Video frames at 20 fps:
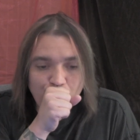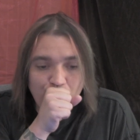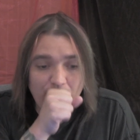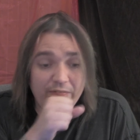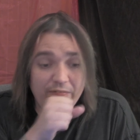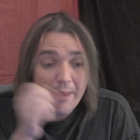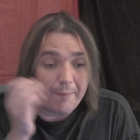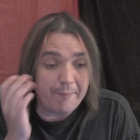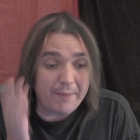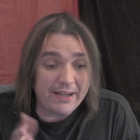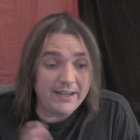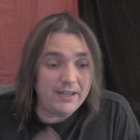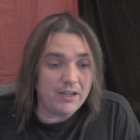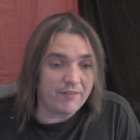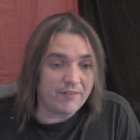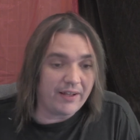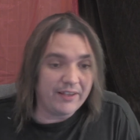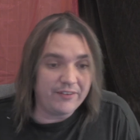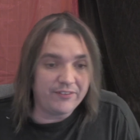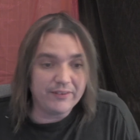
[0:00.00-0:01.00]
that many
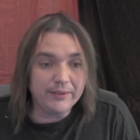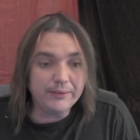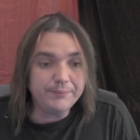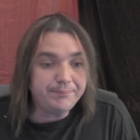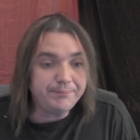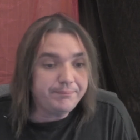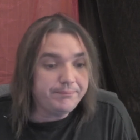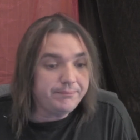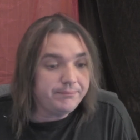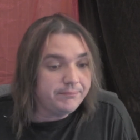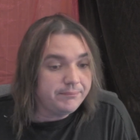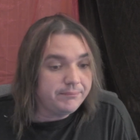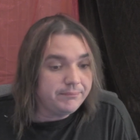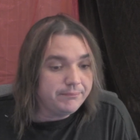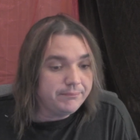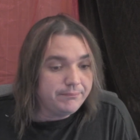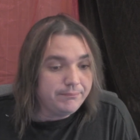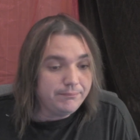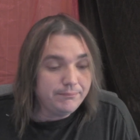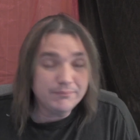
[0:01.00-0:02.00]
of us
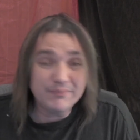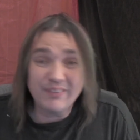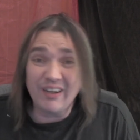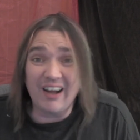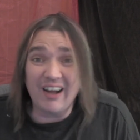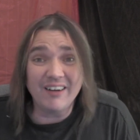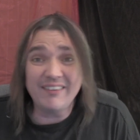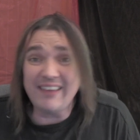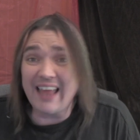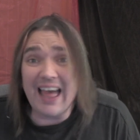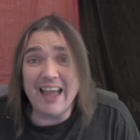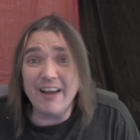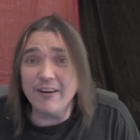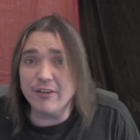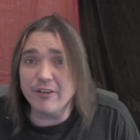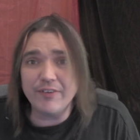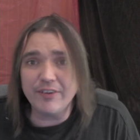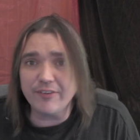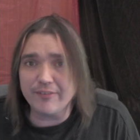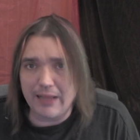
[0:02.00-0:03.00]
are tired
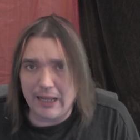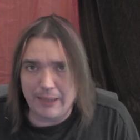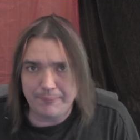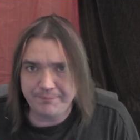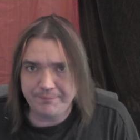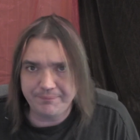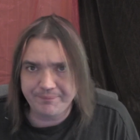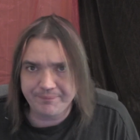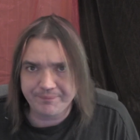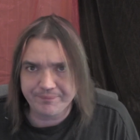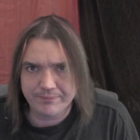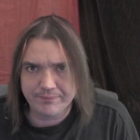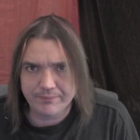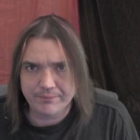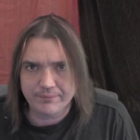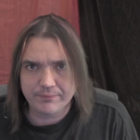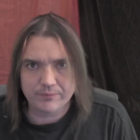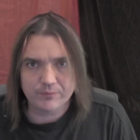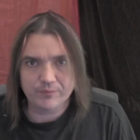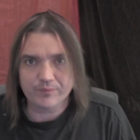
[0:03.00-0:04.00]
of Islam.
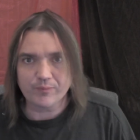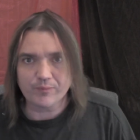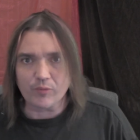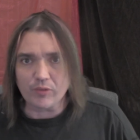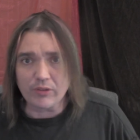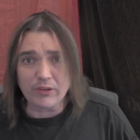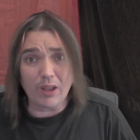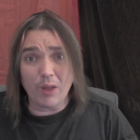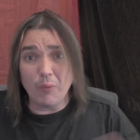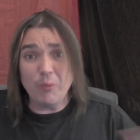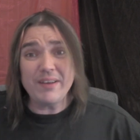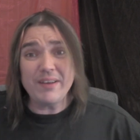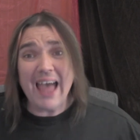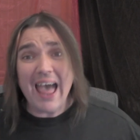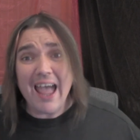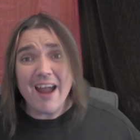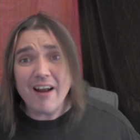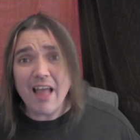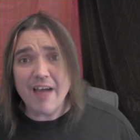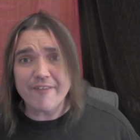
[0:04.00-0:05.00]
We're
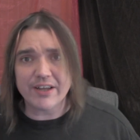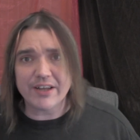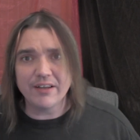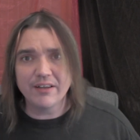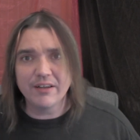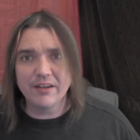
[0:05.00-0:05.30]
tired of it.